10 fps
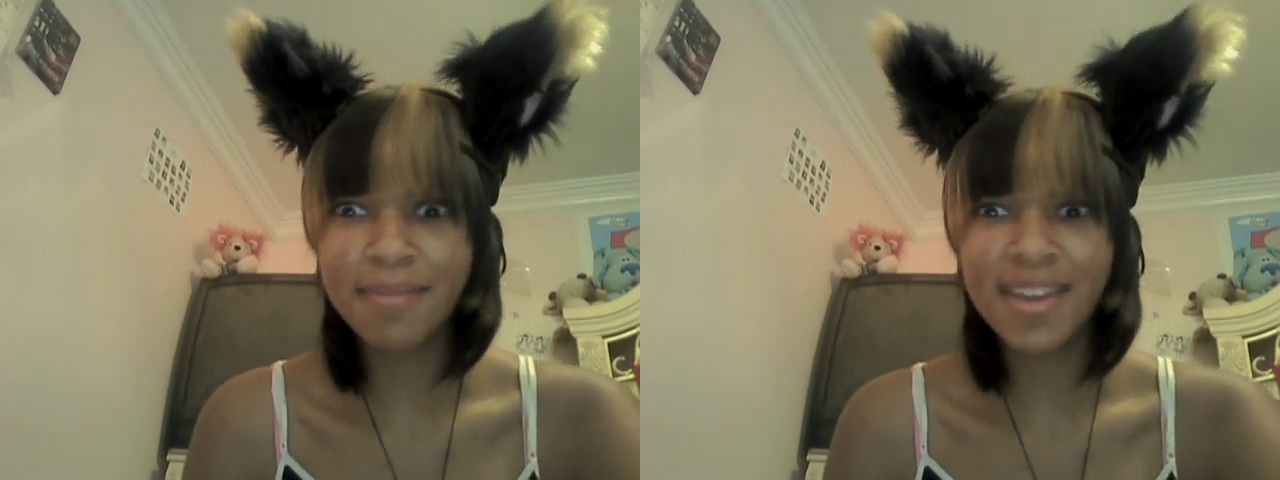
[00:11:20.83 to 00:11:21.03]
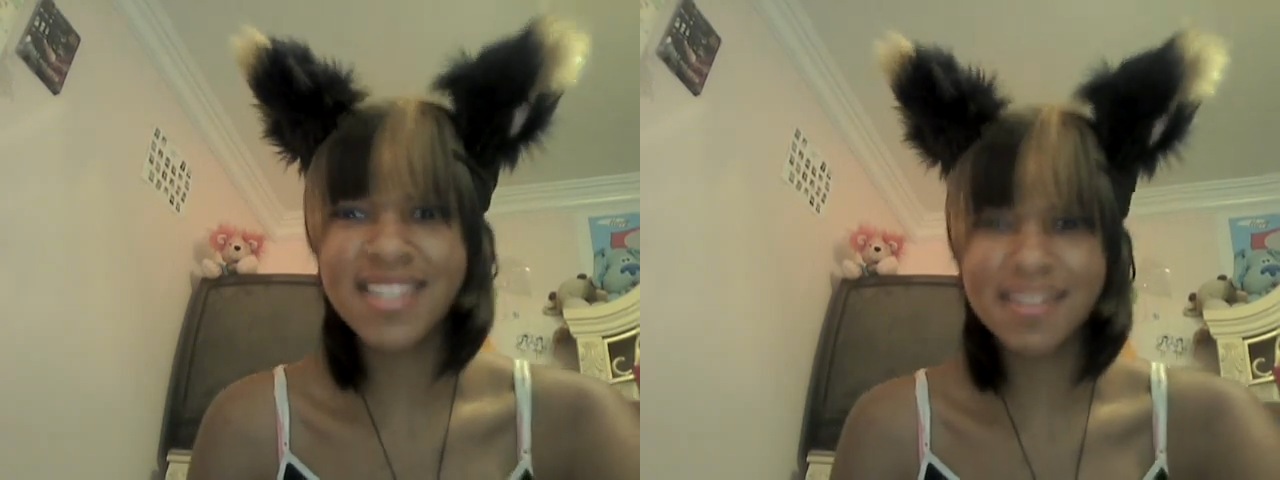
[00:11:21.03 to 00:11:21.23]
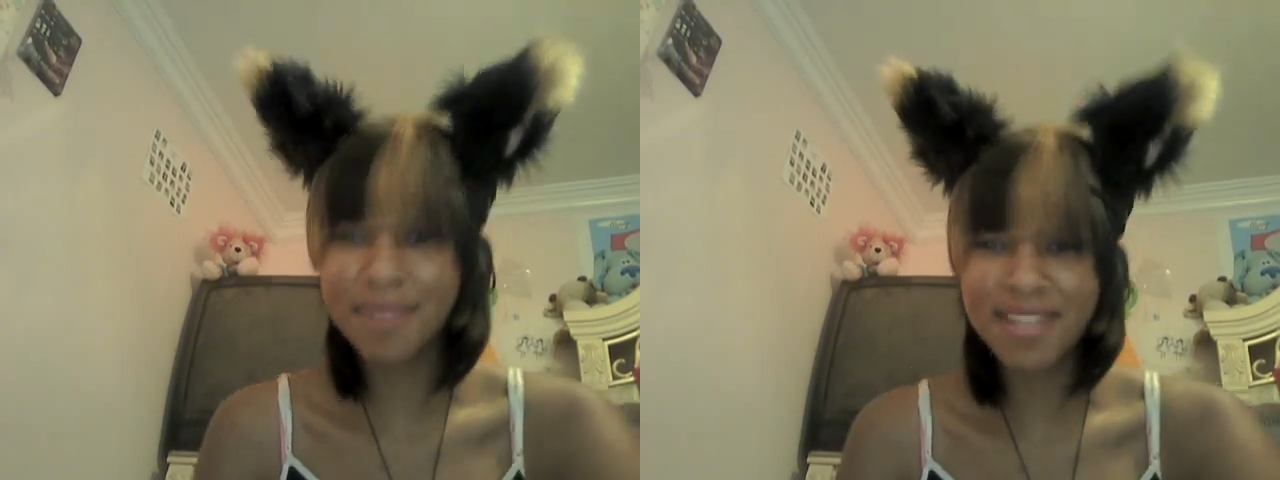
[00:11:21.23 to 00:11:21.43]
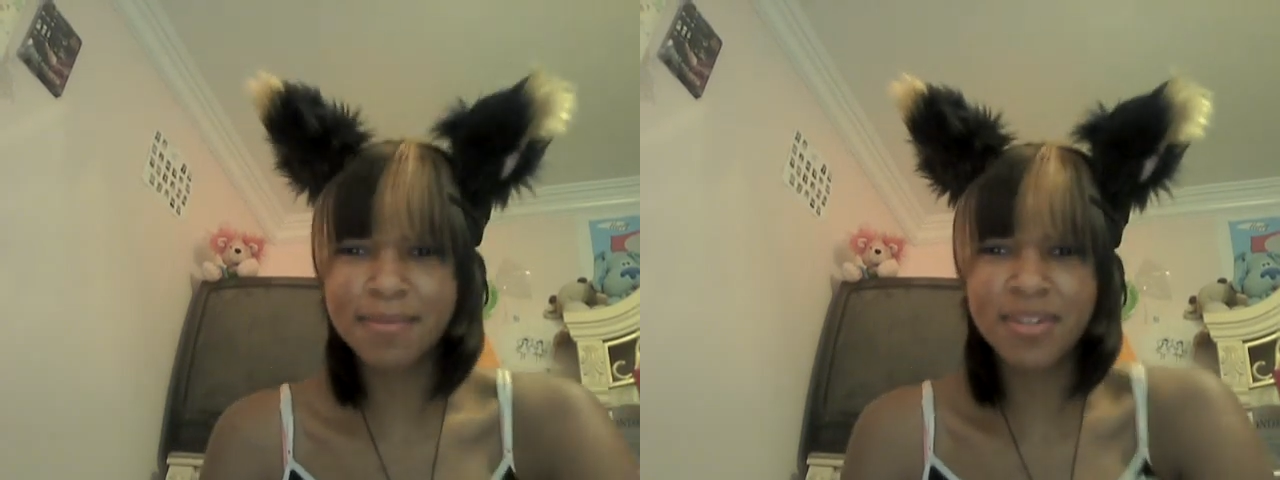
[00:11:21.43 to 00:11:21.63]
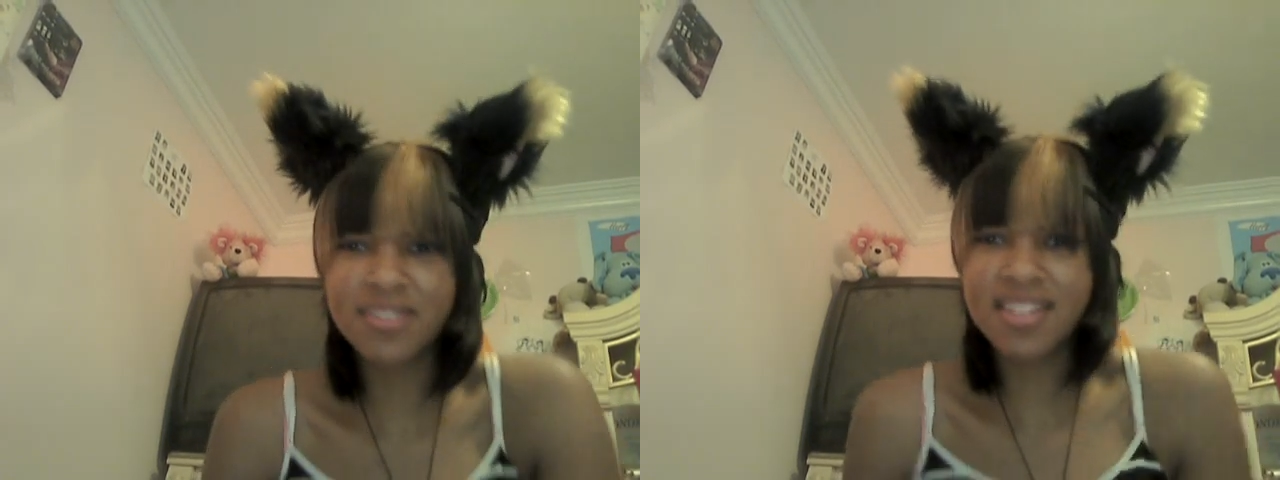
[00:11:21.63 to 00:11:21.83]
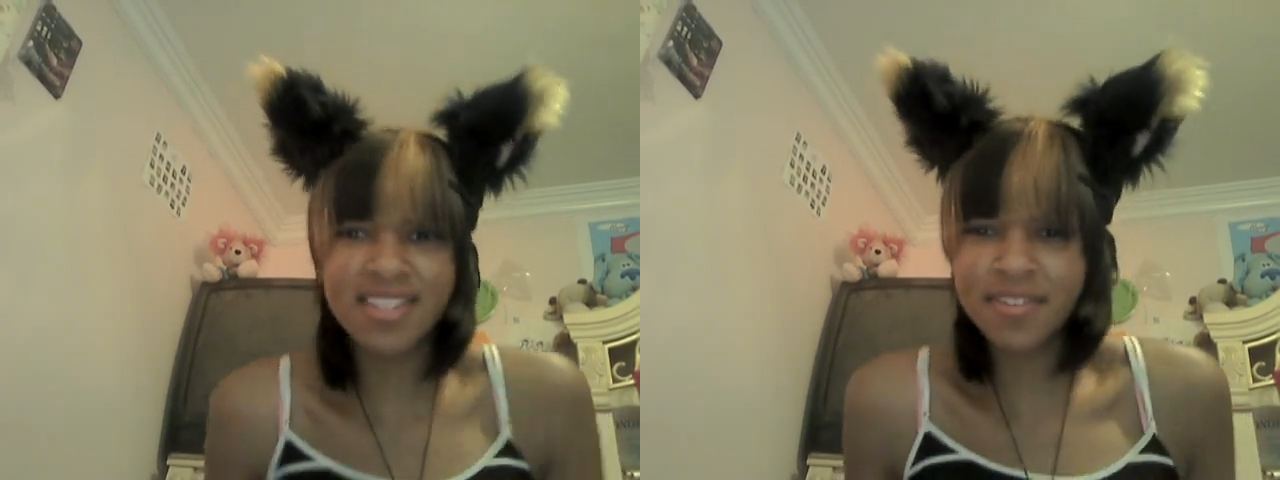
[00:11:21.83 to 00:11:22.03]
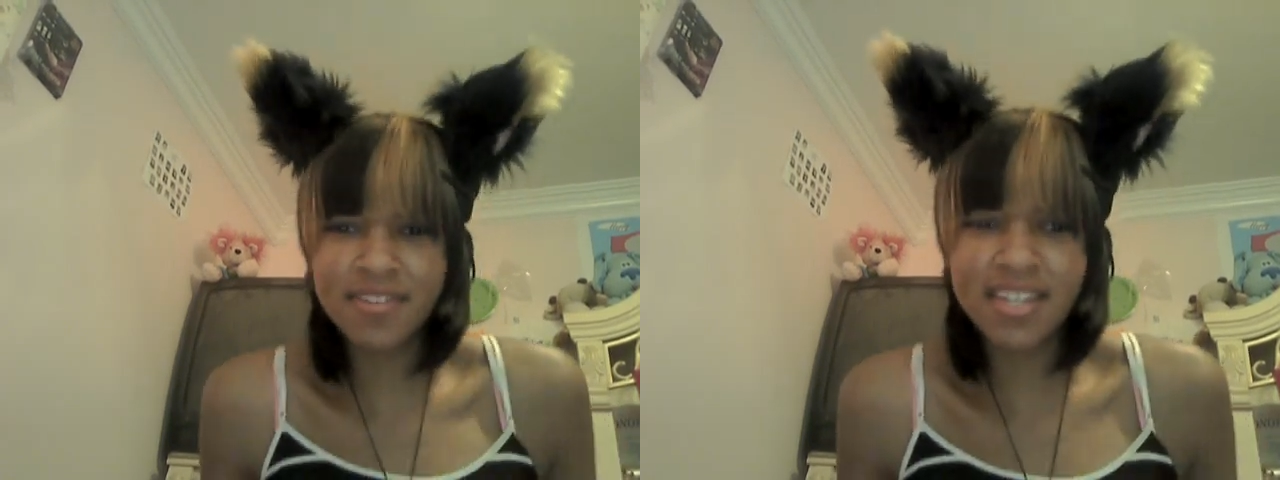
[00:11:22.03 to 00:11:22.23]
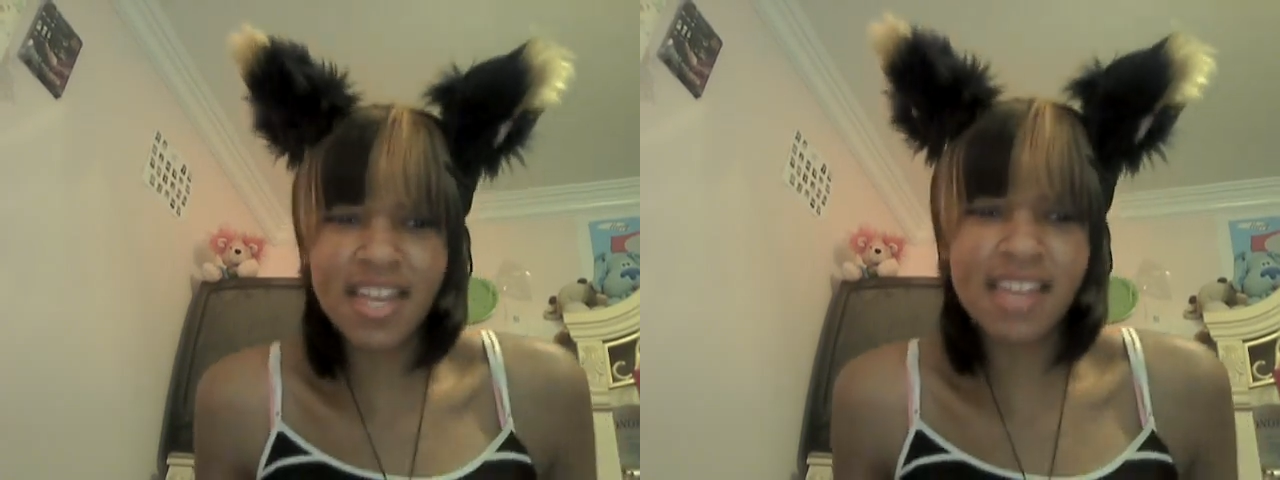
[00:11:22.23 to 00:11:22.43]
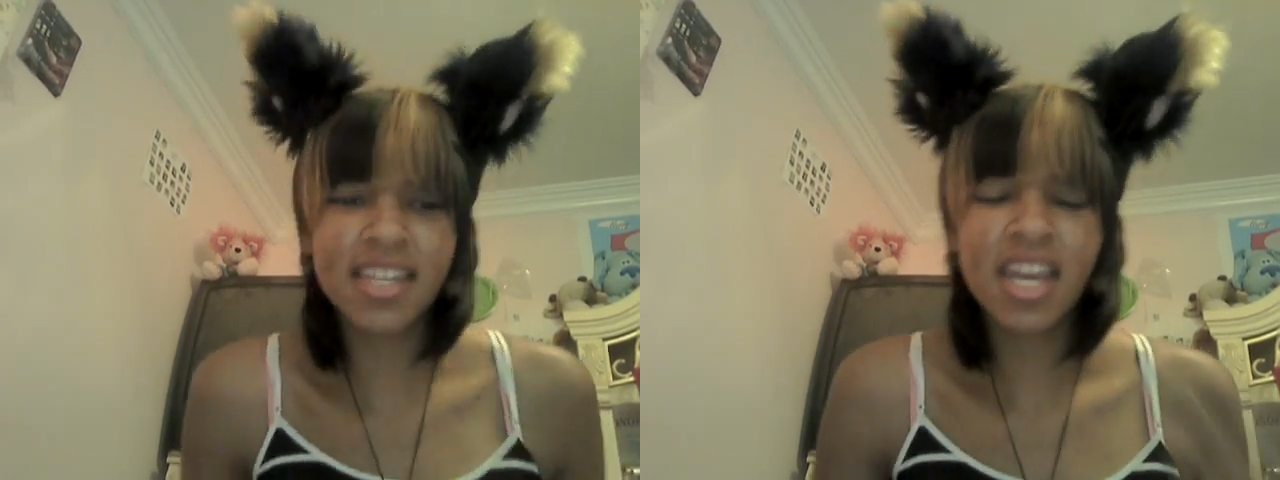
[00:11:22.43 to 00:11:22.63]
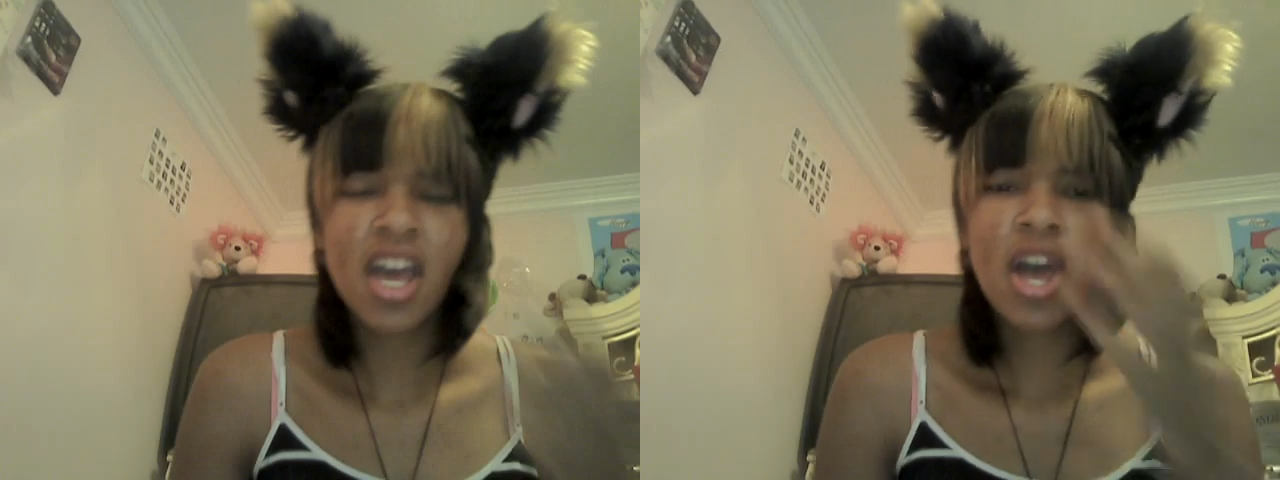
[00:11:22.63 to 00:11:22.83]
and make us some custom ears. That sounds
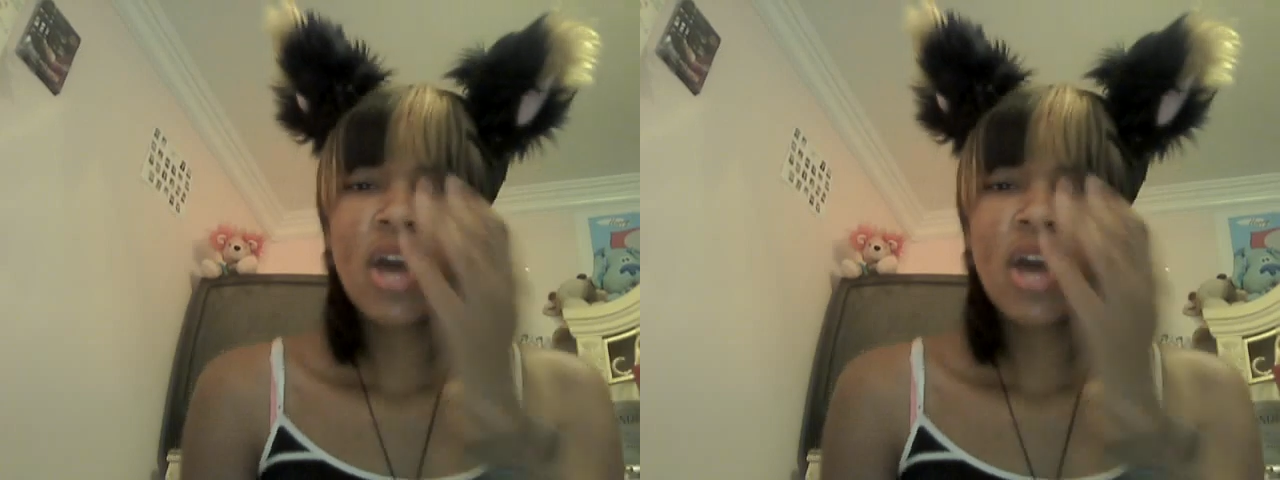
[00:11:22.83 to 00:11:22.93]
fantastic.